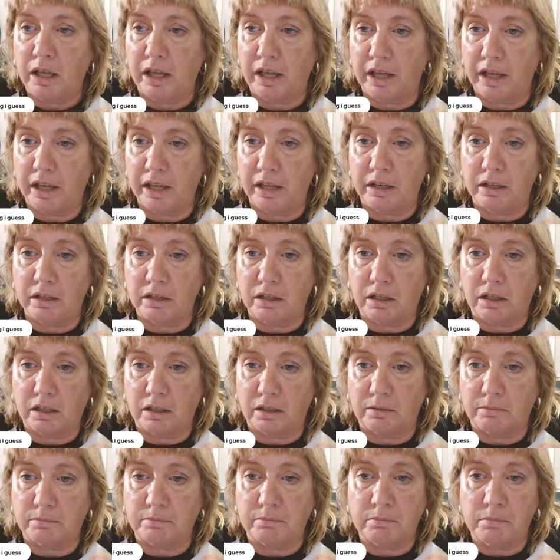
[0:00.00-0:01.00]
And,
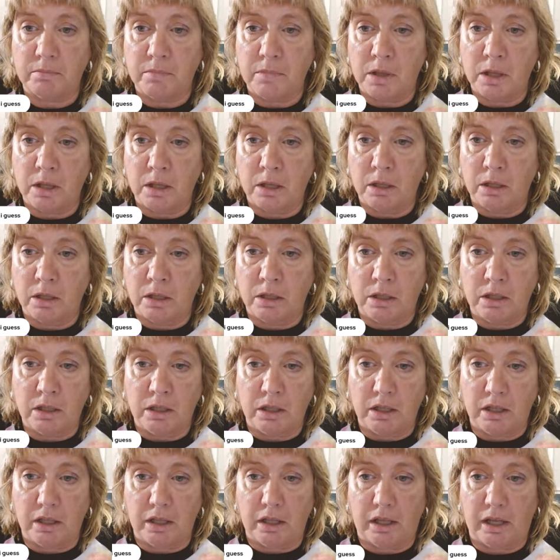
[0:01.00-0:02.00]
um,
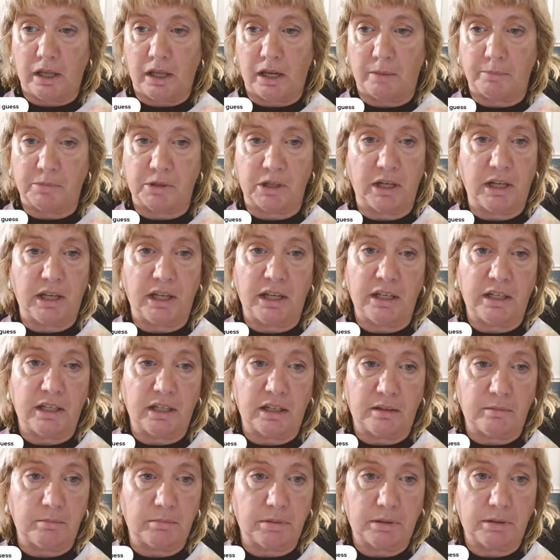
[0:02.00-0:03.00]
and I'm going to end
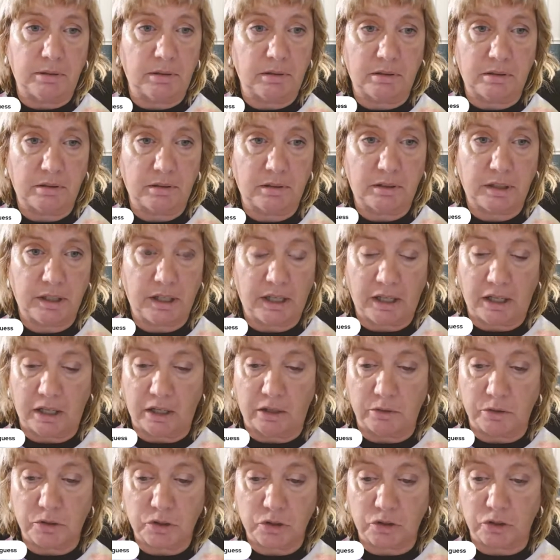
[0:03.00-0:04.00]
up, you
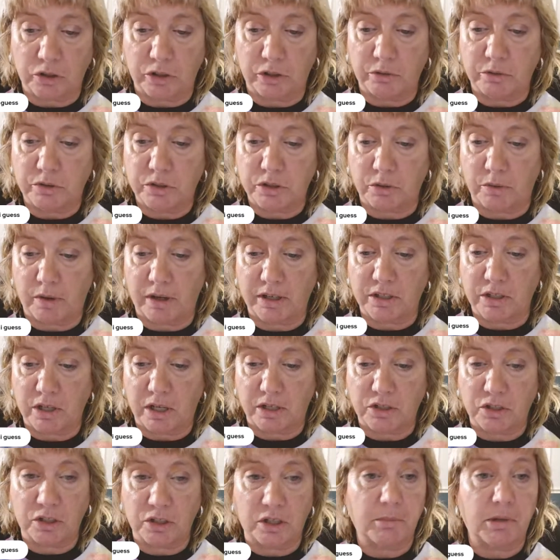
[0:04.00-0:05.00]
know, screwed. So I,
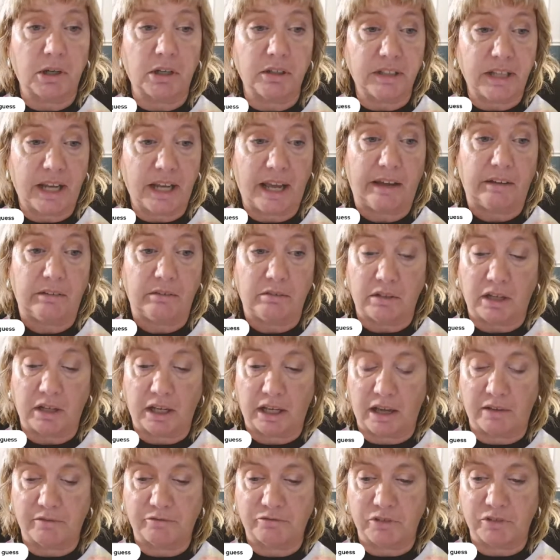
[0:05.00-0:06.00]
I took them all down. I
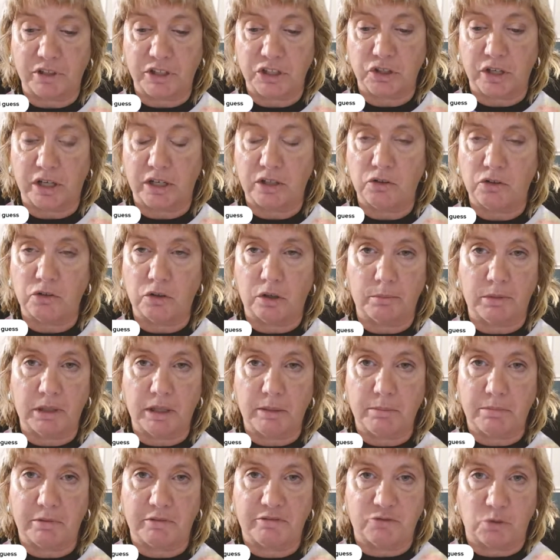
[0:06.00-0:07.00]
got frustrated.
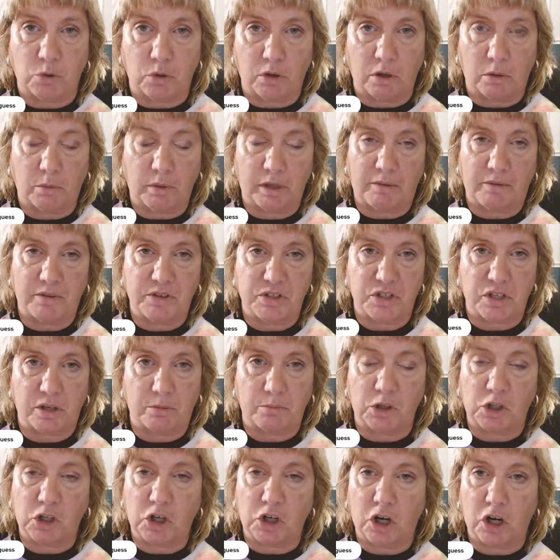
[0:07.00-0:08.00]
Normally before, when I was
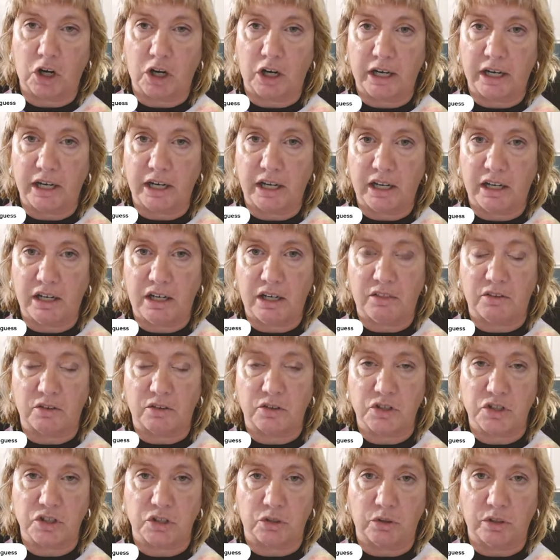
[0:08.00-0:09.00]
on Mercari, it either
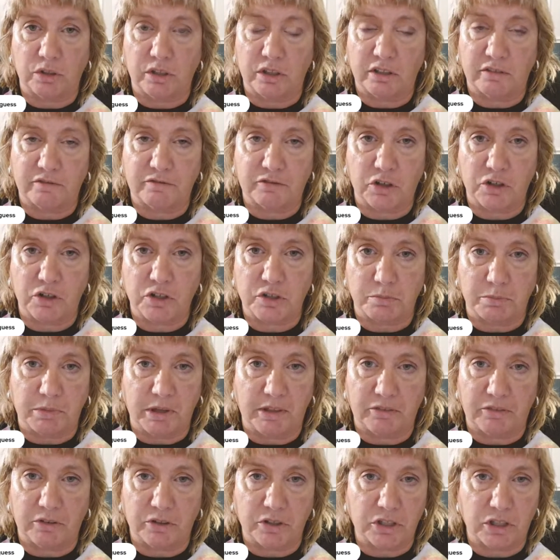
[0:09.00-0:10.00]
sold in the first
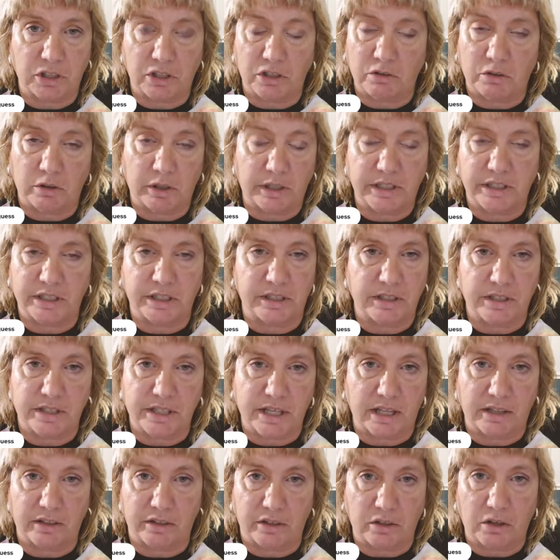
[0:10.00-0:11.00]
month or two, or it didn't
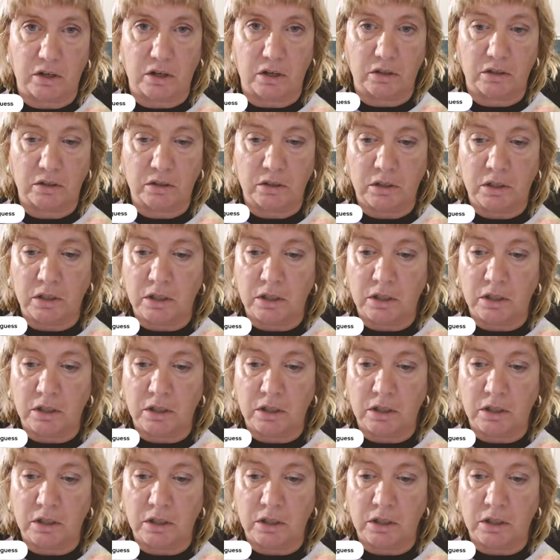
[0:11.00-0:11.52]
sell at all.